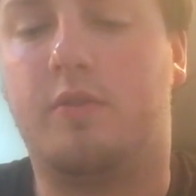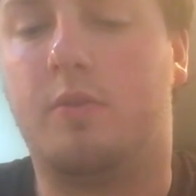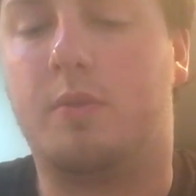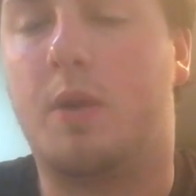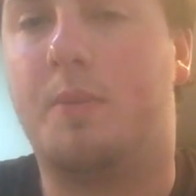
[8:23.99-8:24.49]

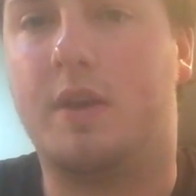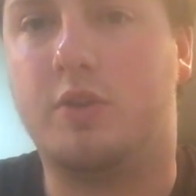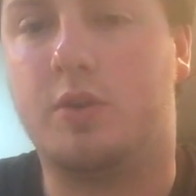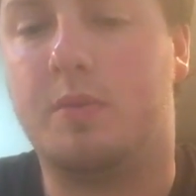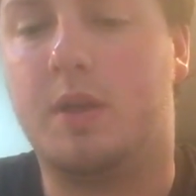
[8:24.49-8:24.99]
So Killed by
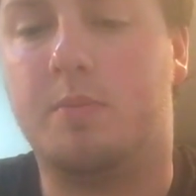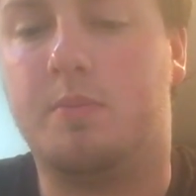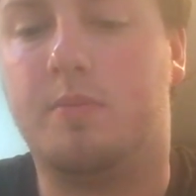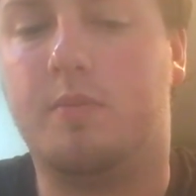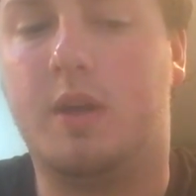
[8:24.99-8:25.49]
Shamim,
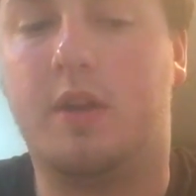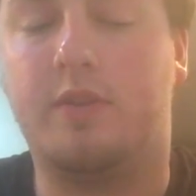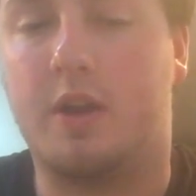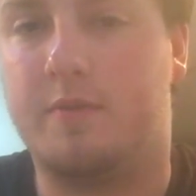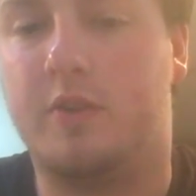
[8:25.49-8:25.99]

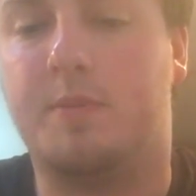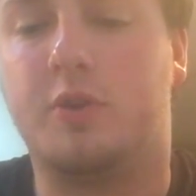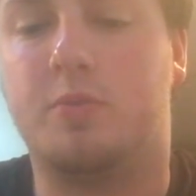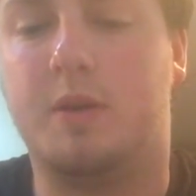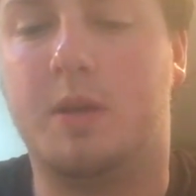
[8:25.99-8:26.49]
Sacrifice by
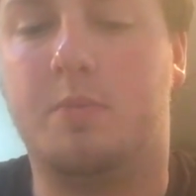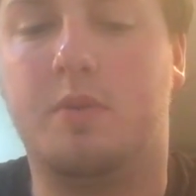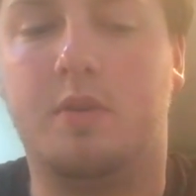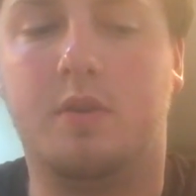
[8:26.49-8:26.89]
Shamim.